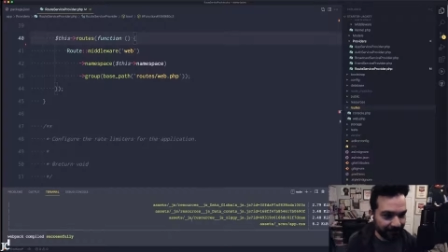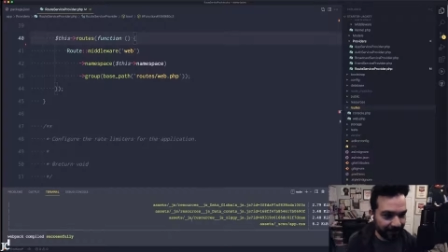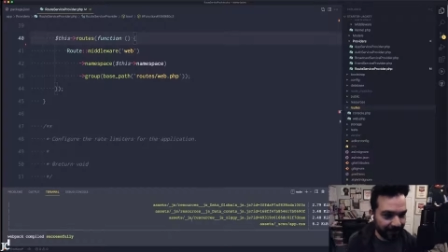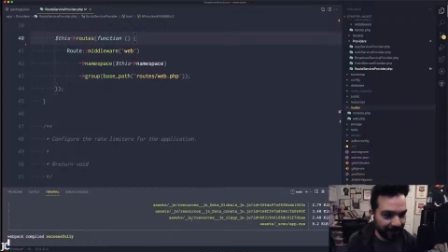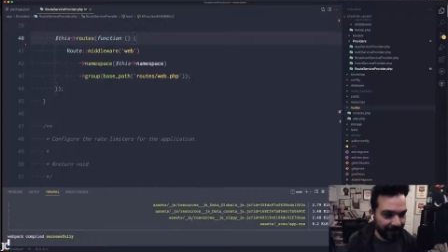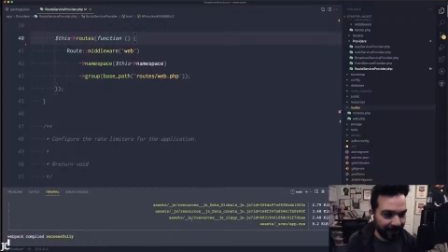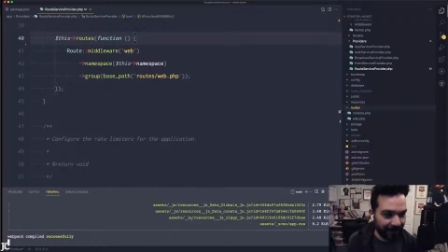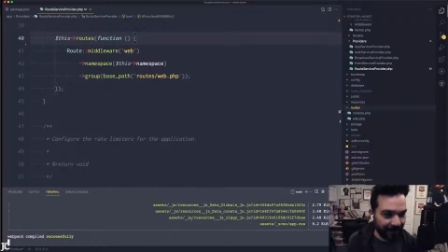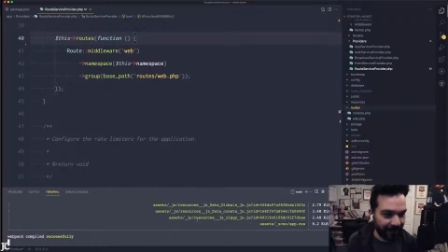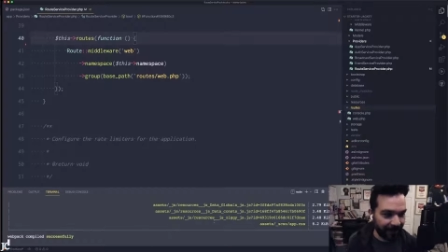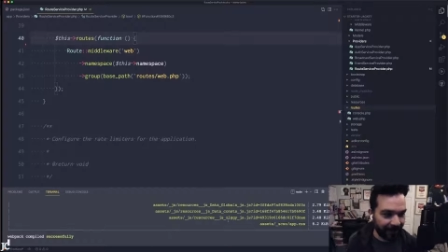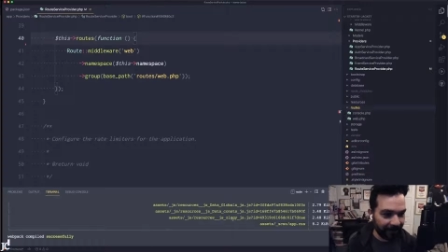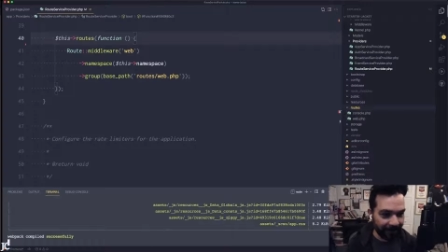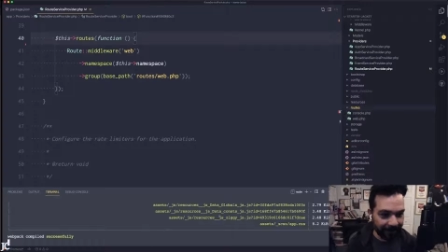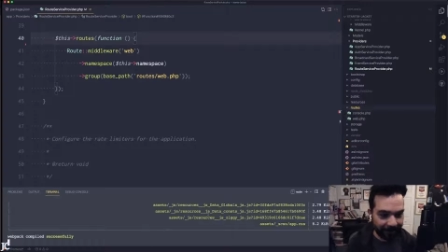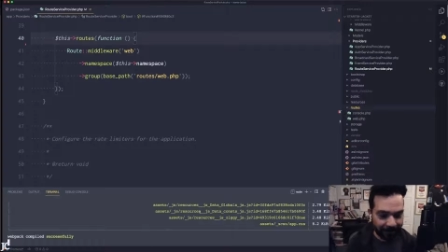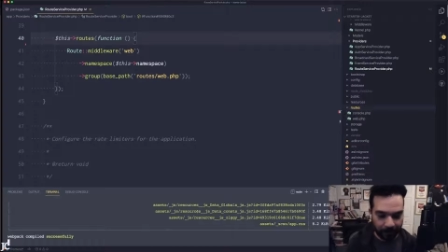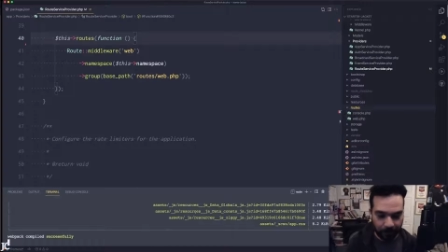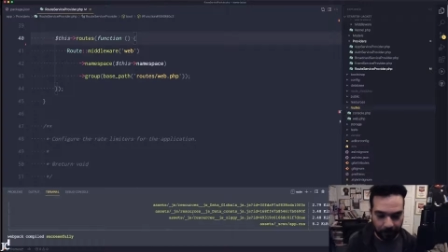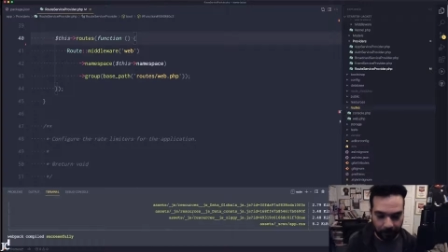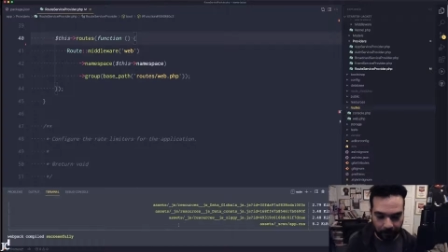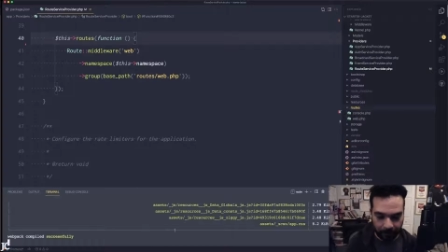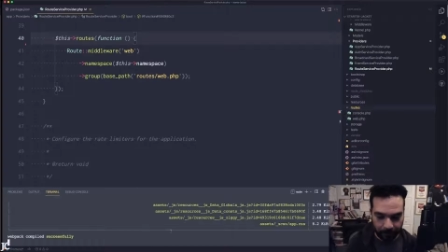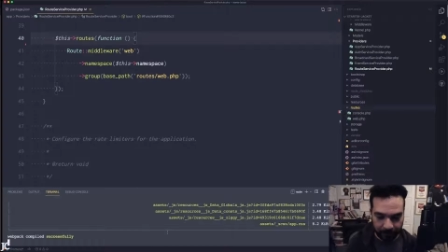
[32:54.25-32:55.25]
All right,
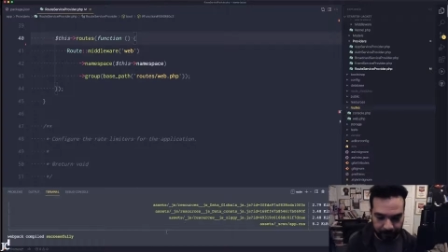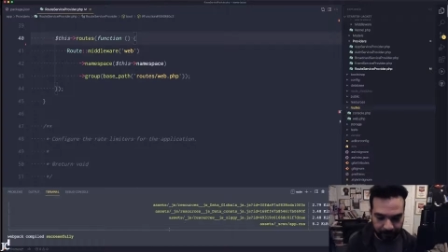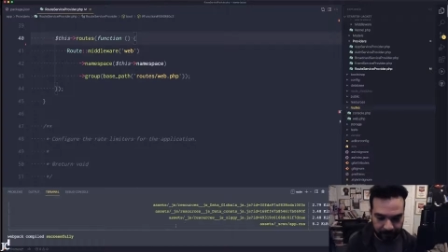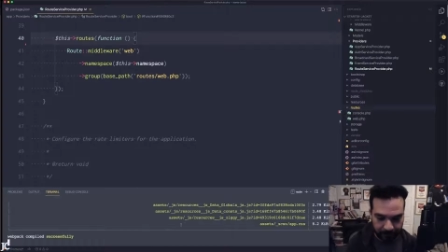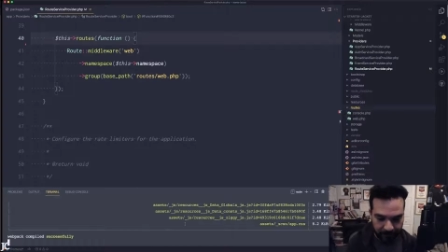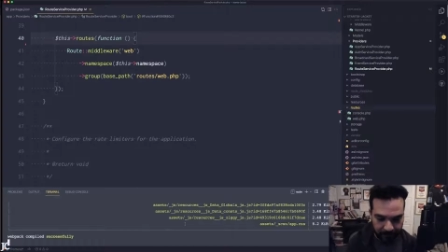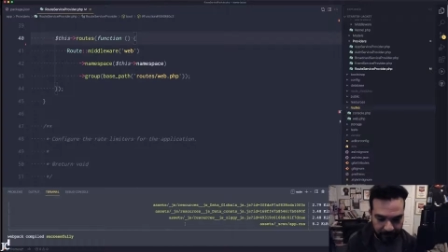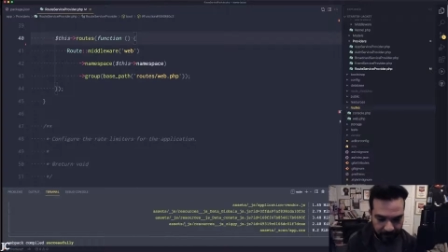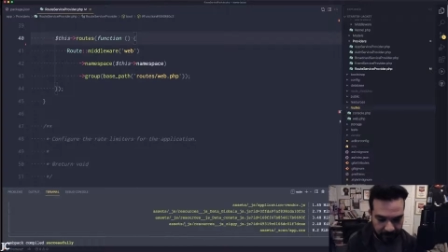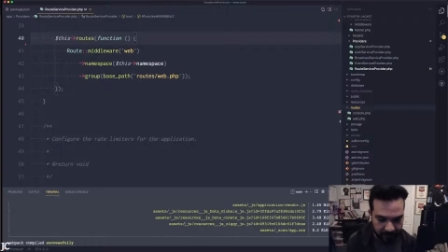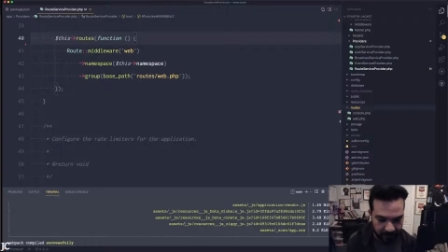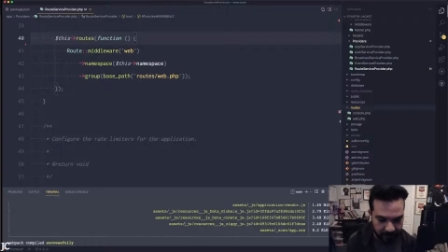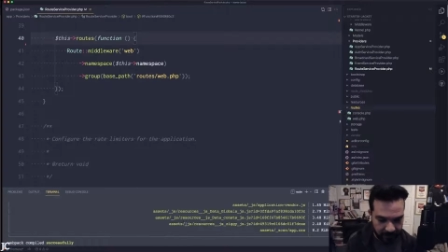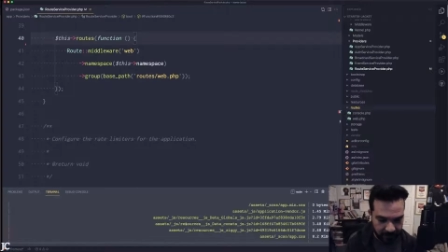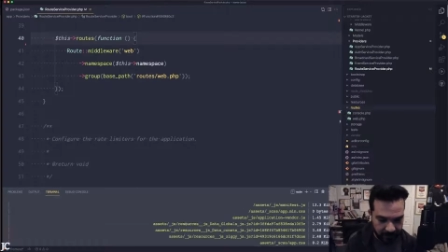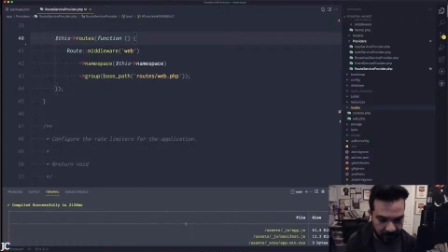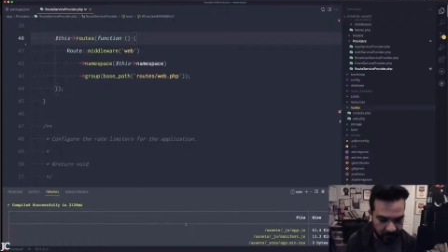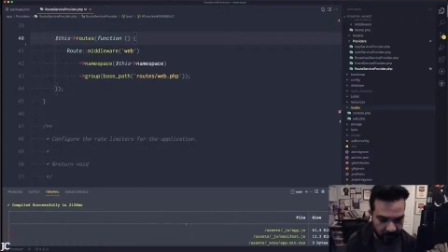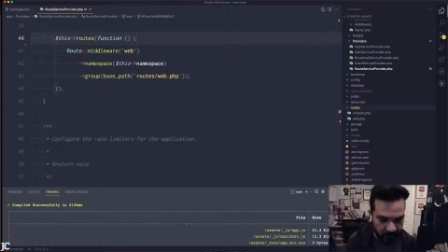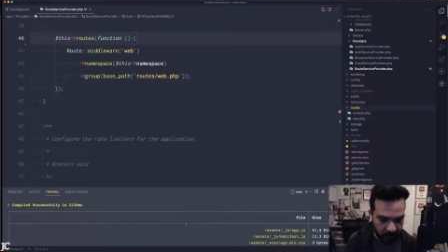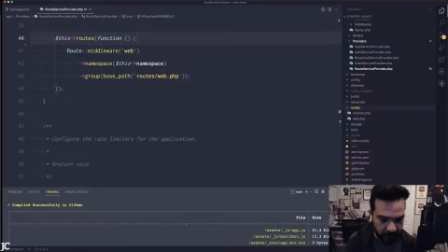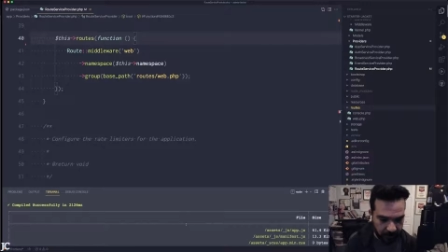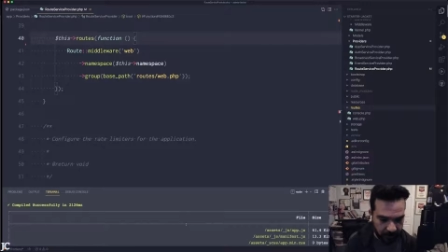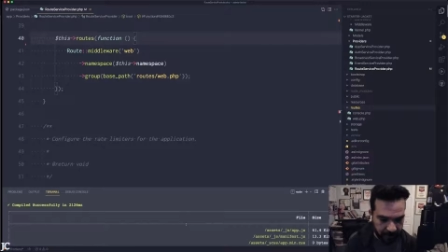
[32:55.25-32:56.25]
cool.
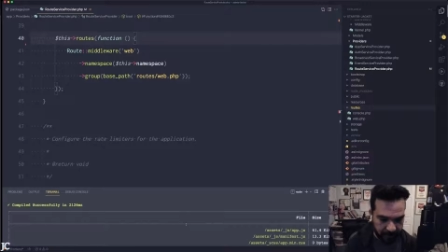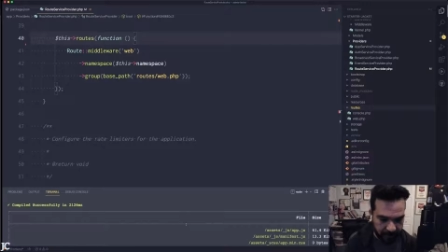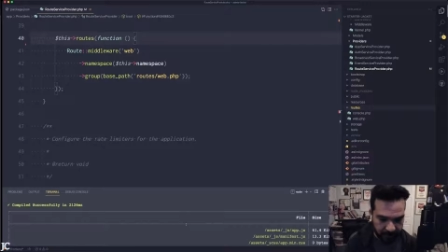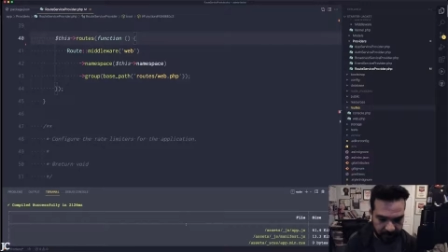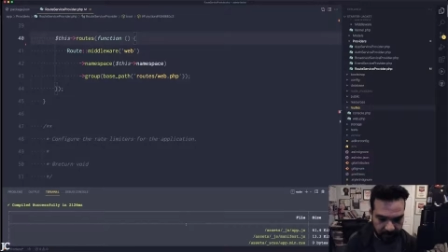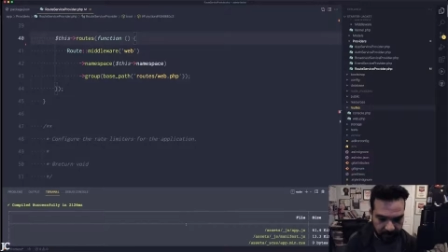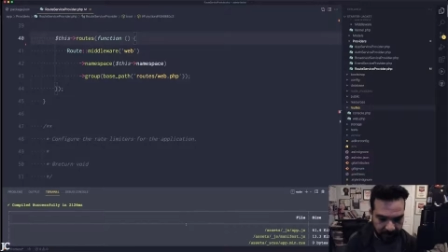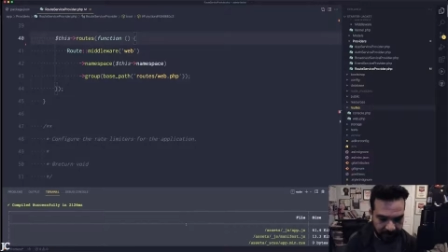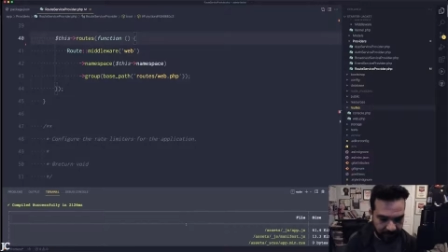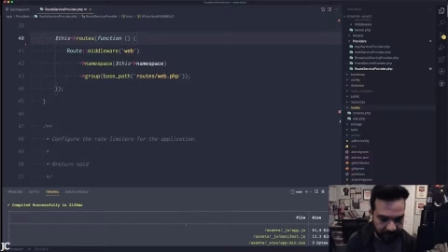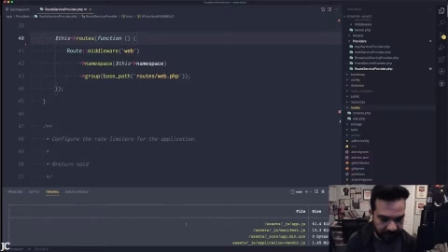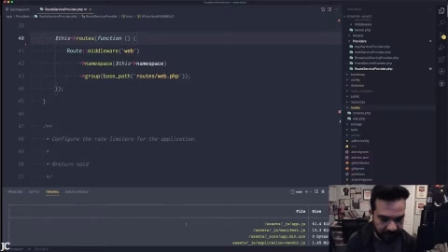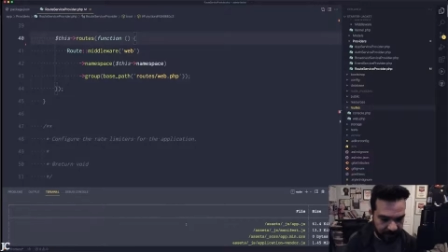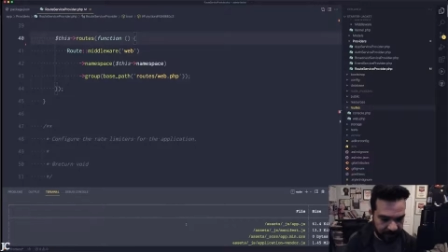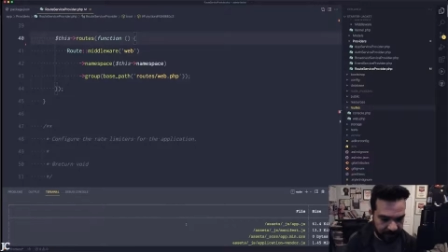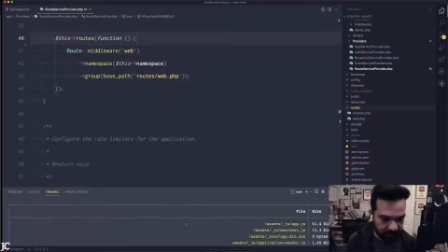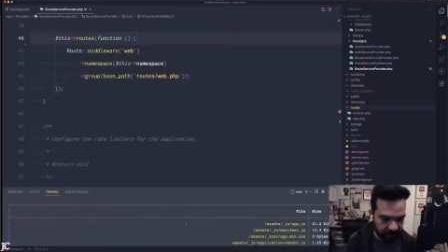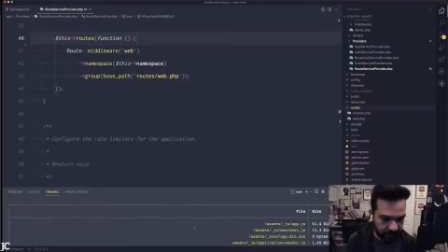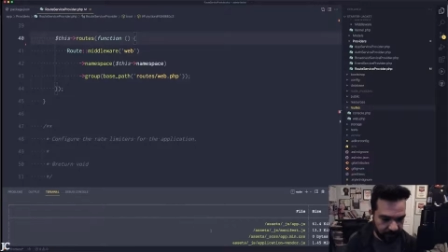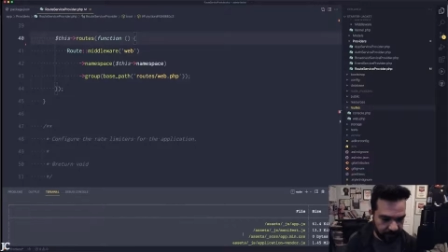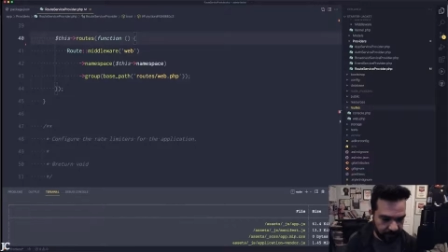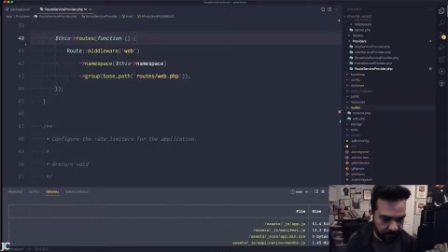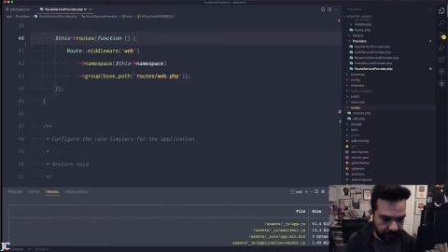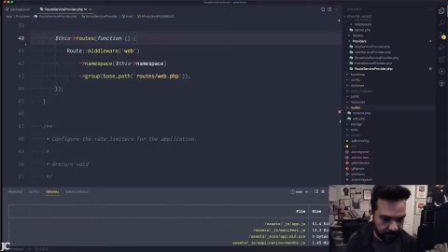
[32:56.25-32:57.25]
So yeah, so everything is
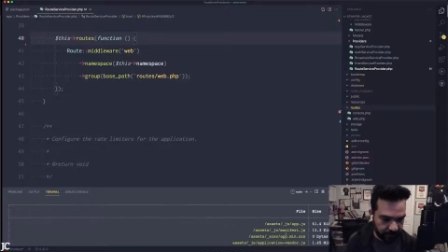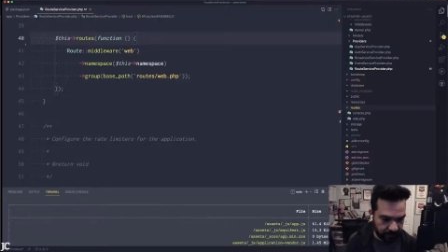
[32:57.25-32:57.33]
generated.